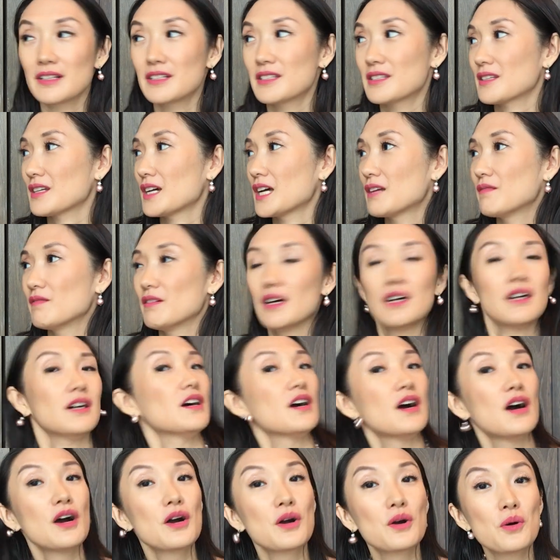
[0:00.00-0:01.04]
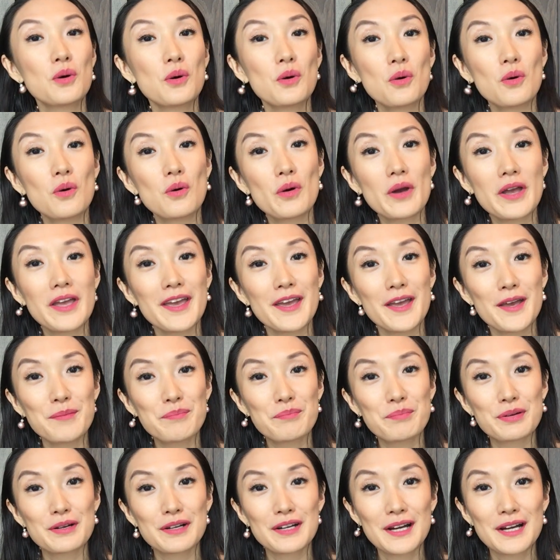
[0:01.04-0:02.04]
It's kind of a cool, hip,